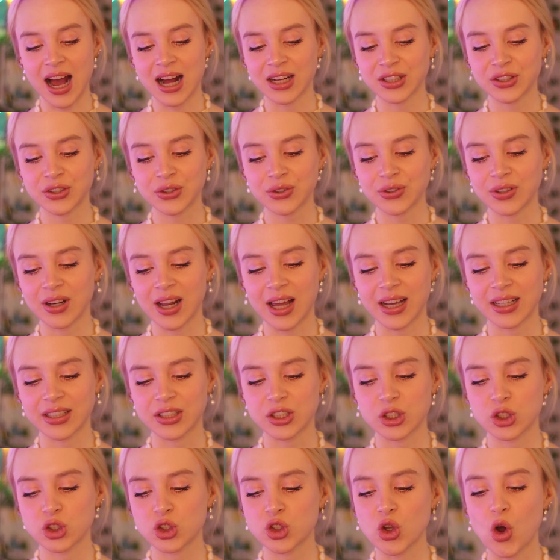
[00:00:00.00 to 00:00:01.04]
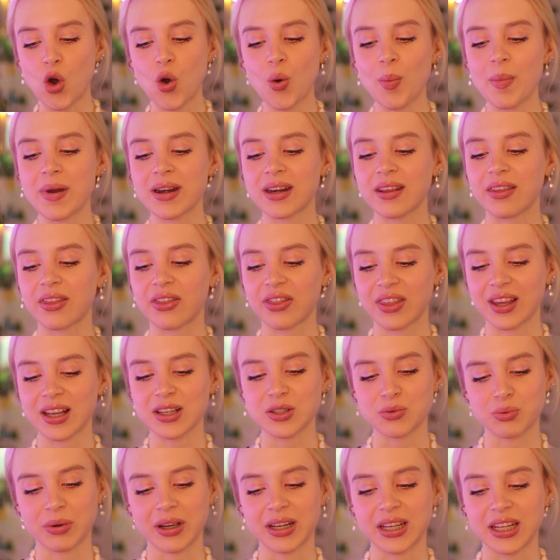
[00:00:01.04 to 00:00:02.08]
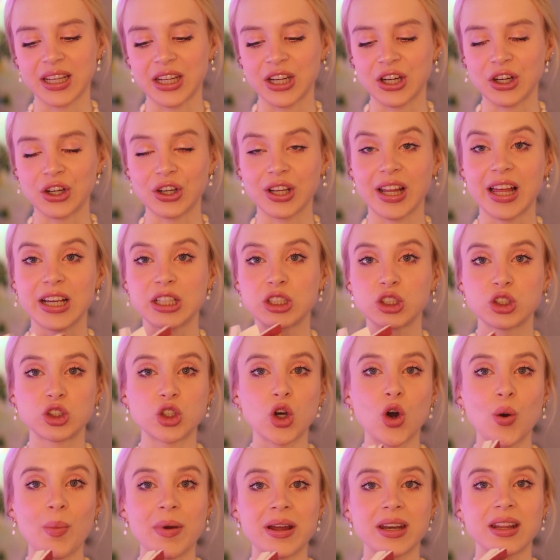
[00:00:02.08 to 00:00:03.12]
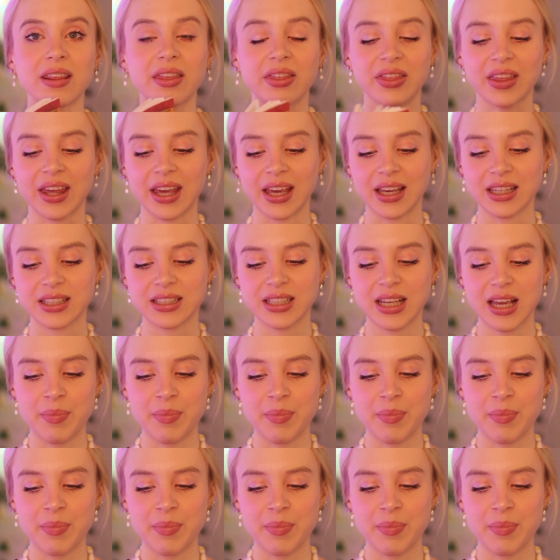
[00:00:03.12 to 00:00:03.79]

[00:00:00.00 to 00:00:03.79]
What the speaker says: underlined so many things right here, like so many things,